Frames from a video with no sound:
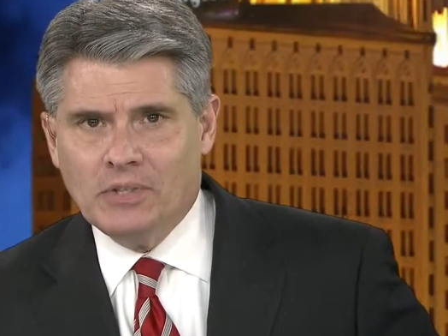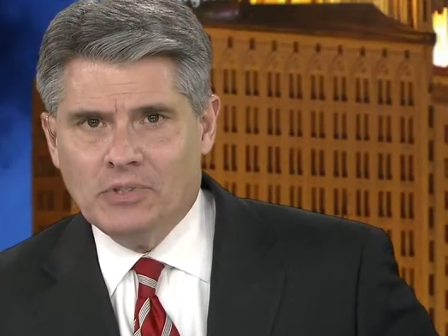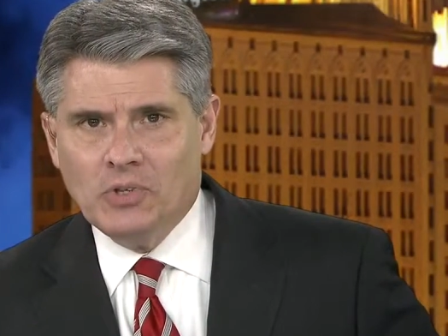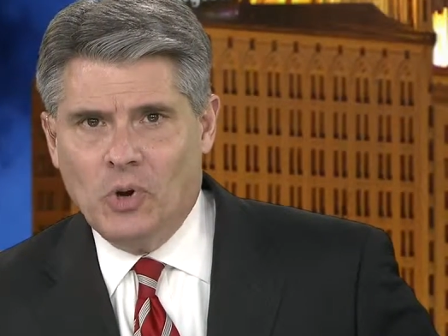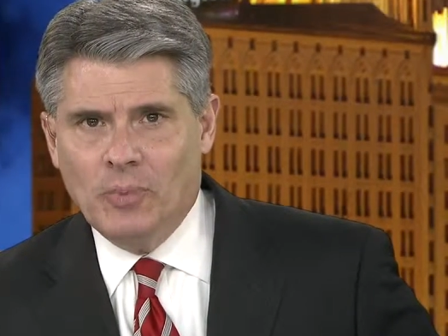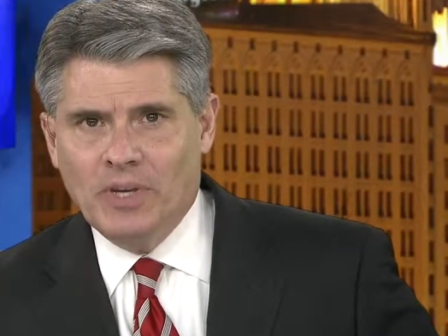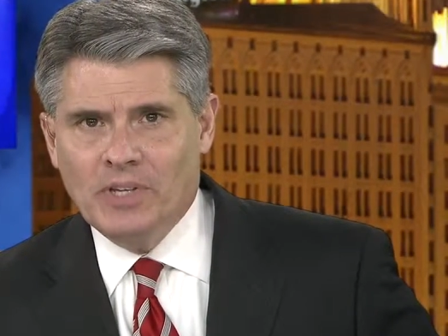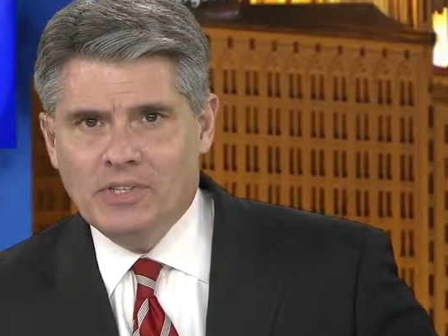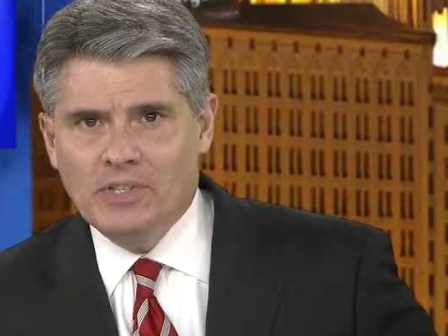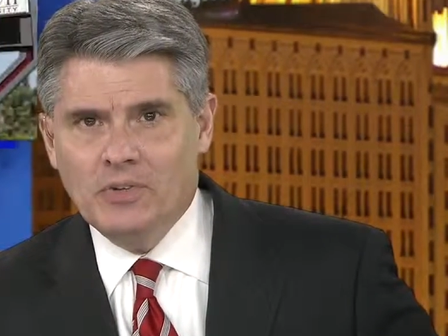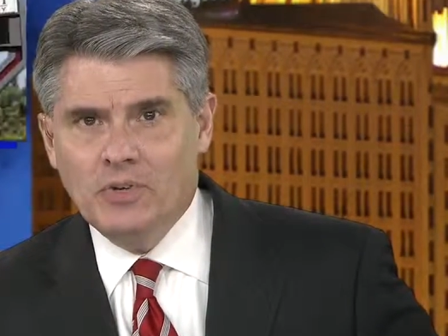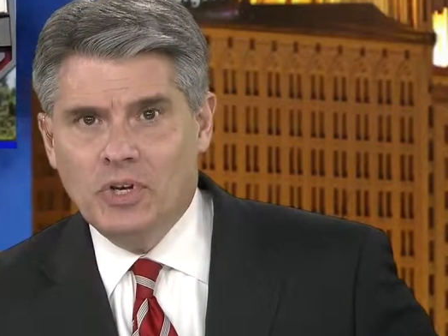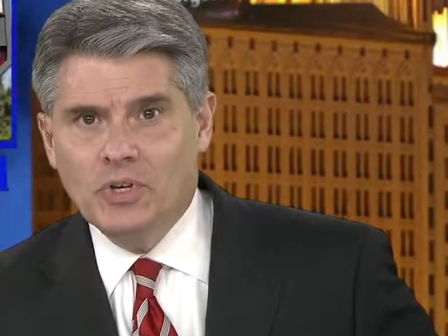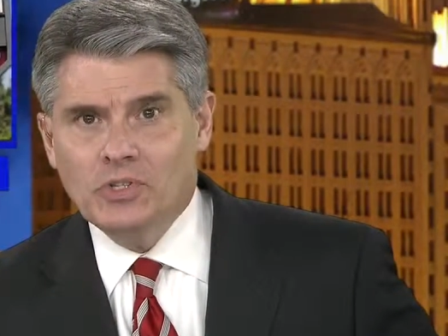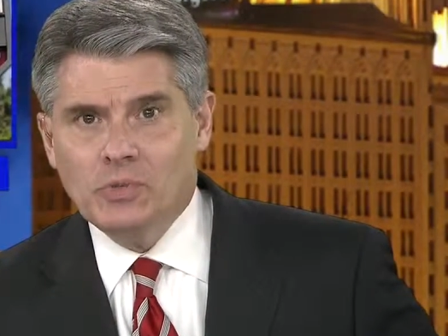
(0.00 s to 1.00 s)
told me his New
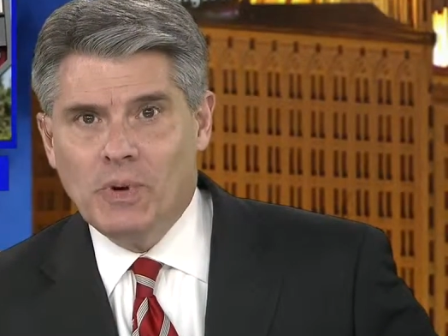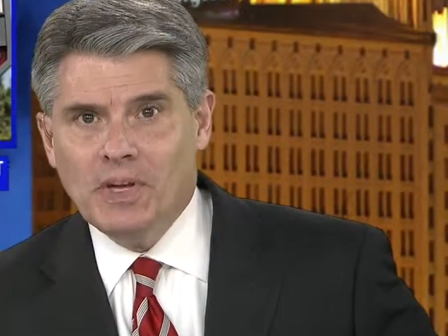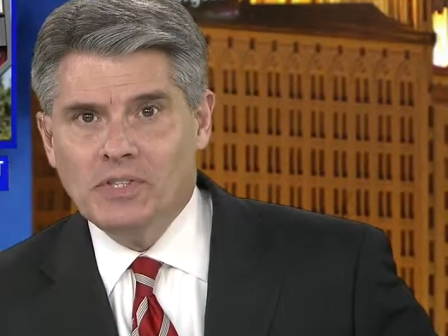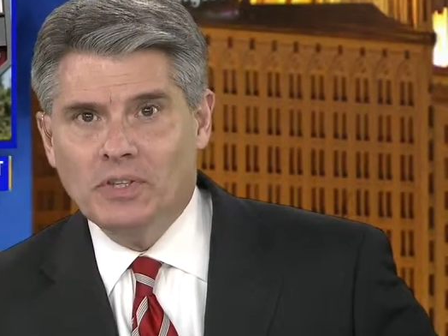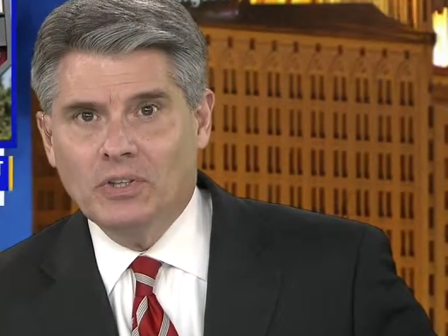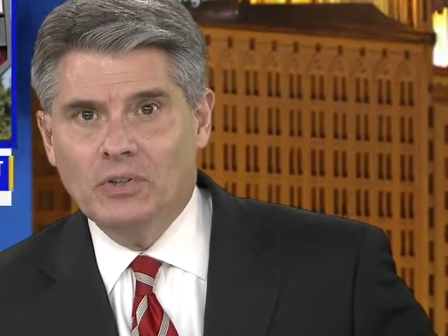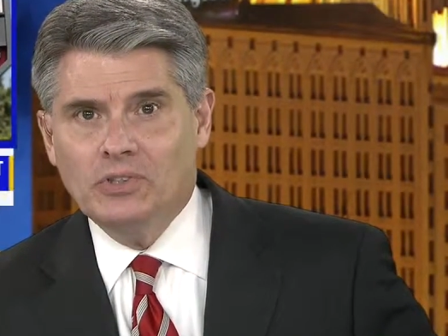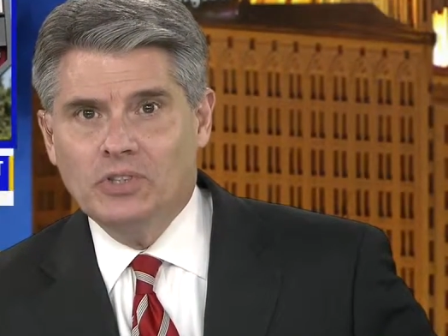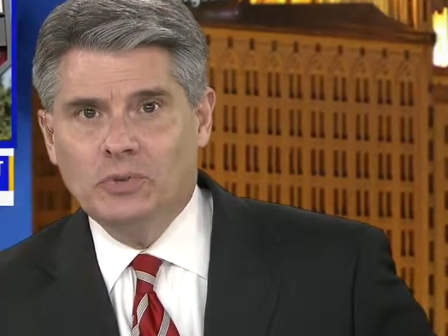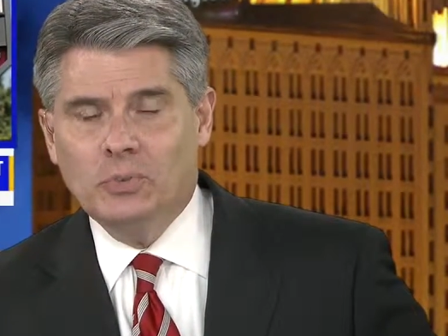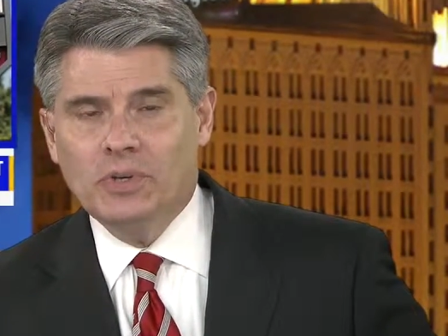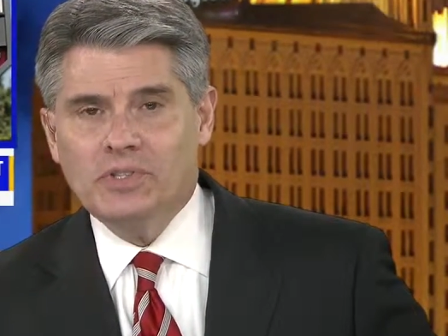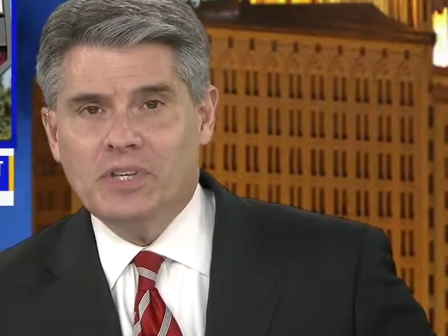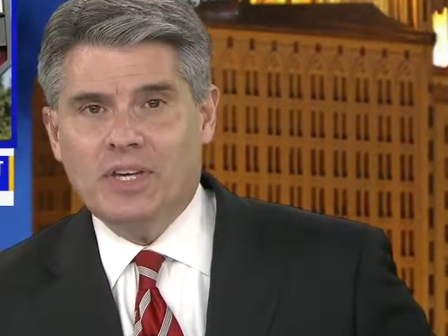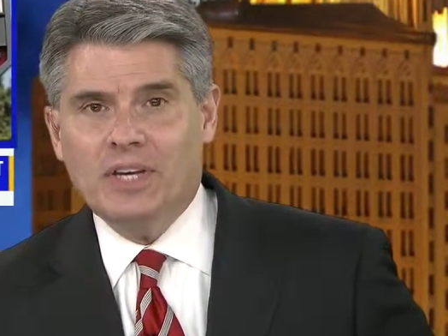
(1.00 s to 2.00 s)
Year's resolution
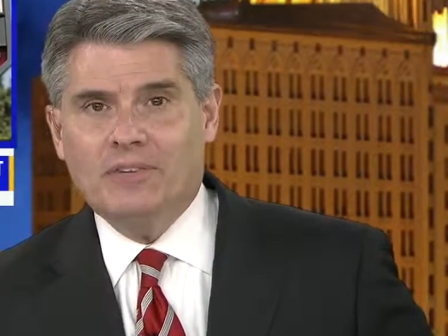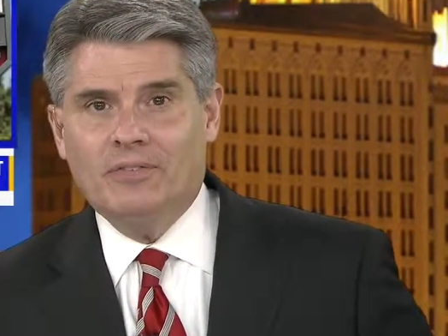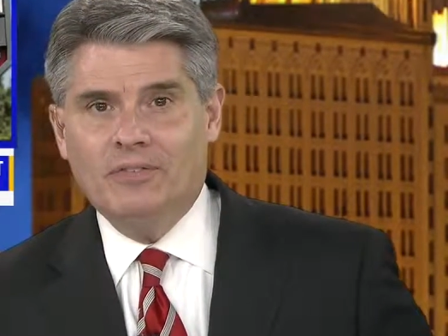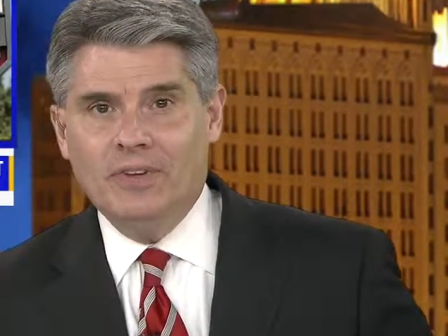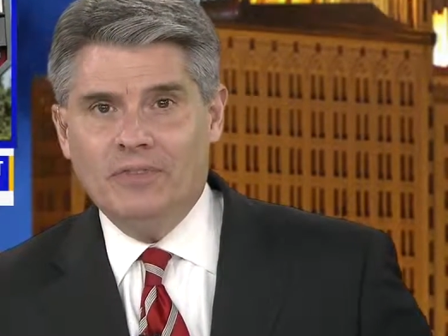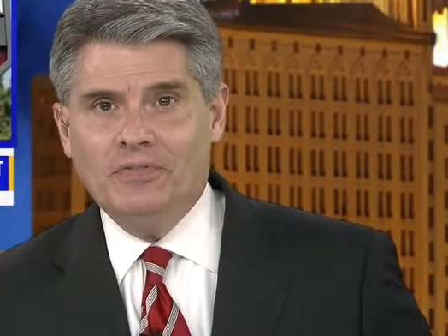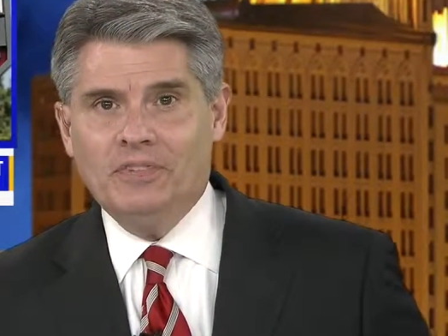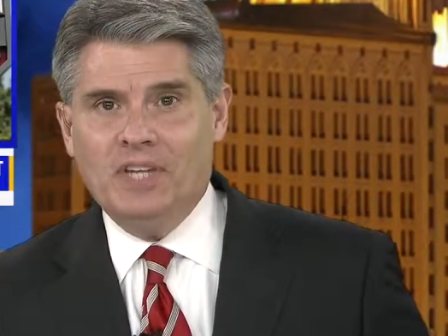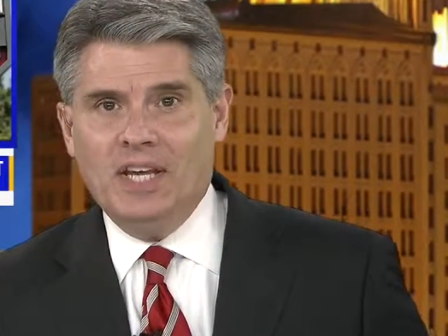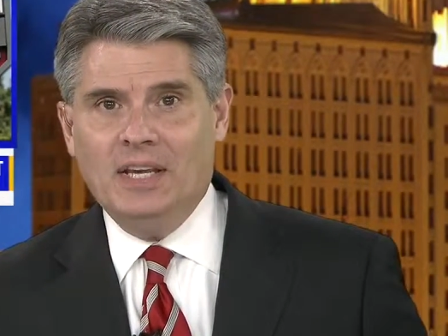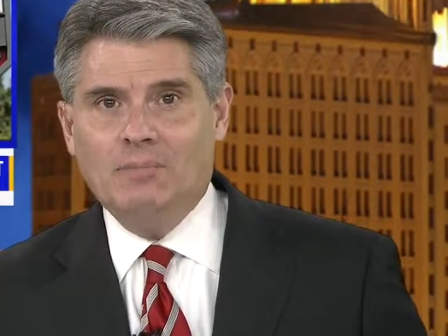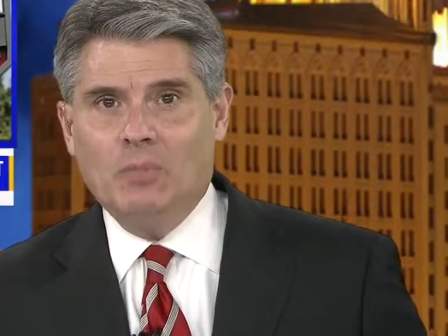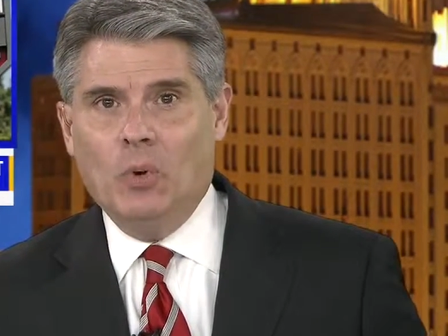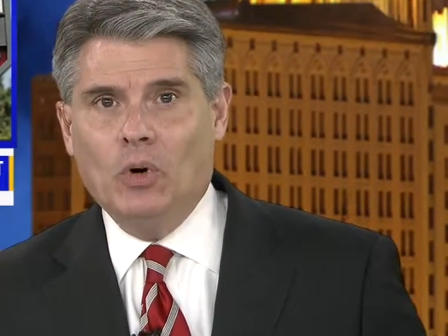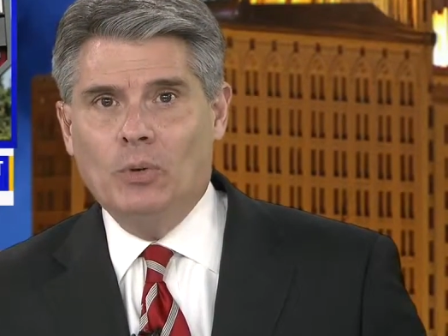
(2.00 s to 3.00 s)
was to get 15
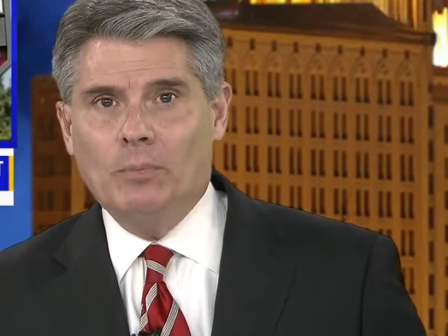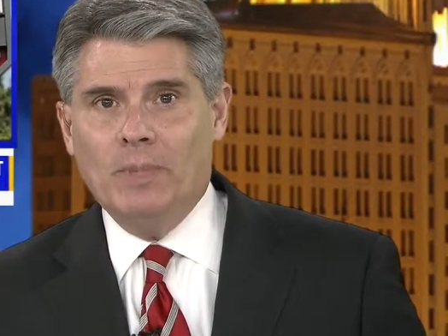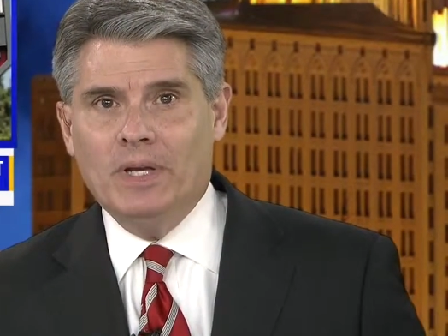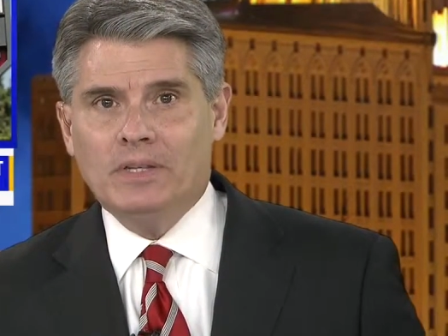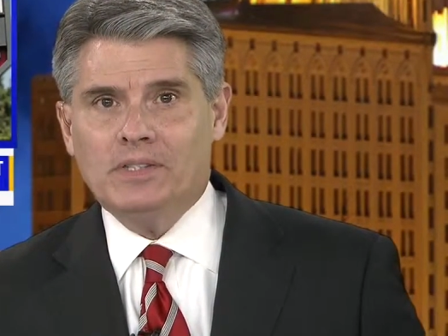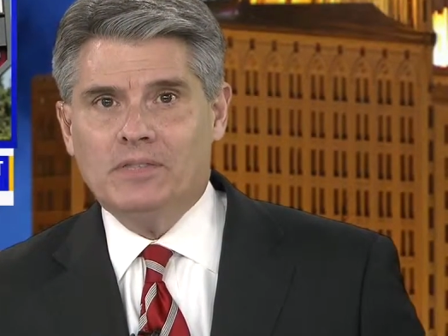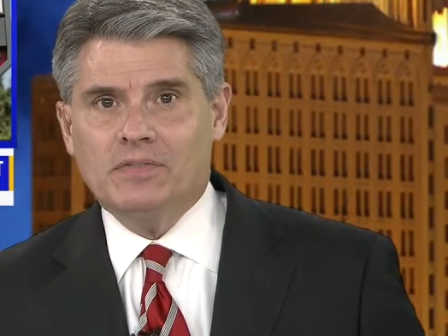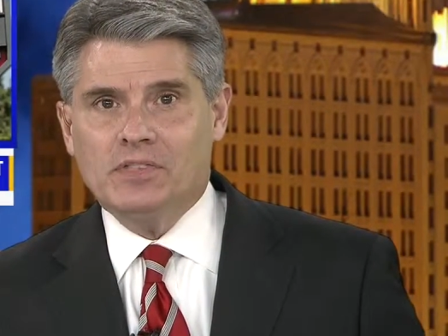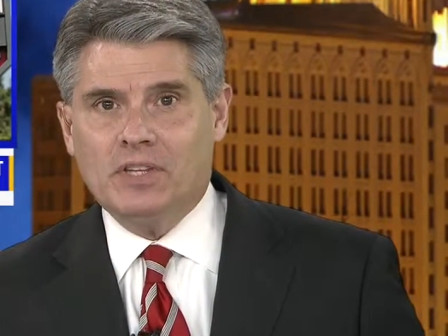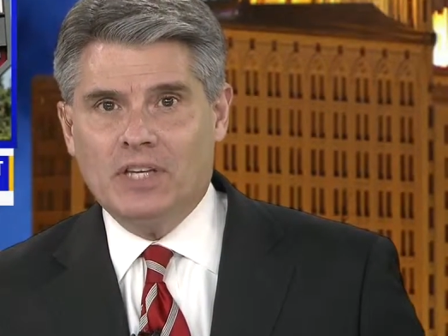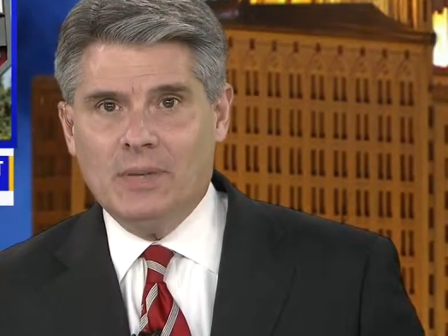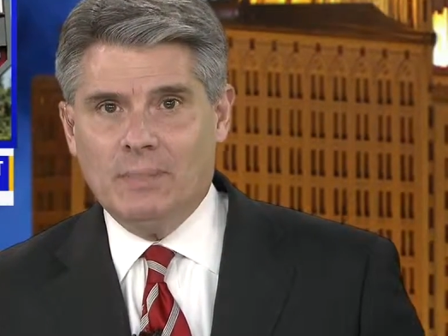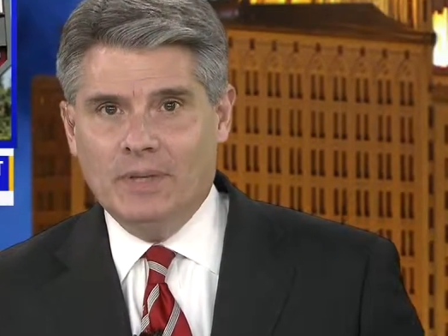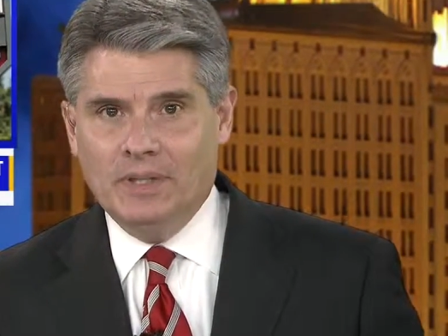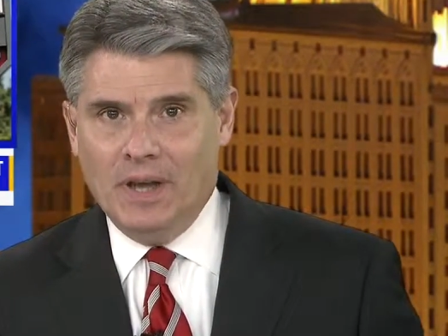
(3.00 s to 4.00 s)
more minutes of
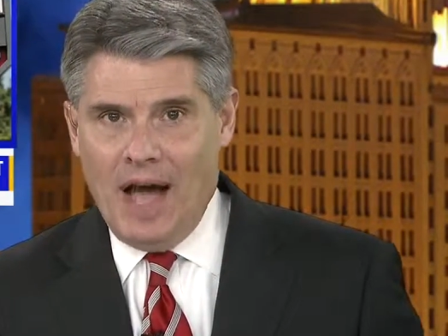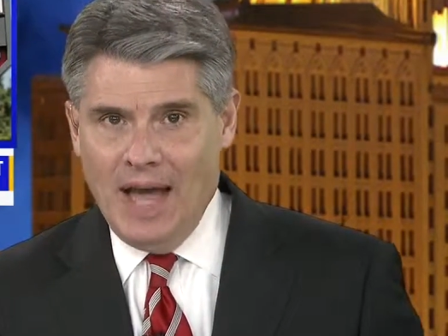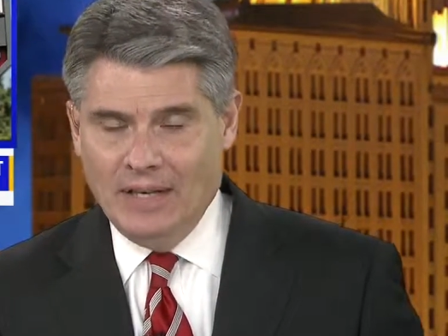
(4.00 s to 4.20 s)
sleep a night.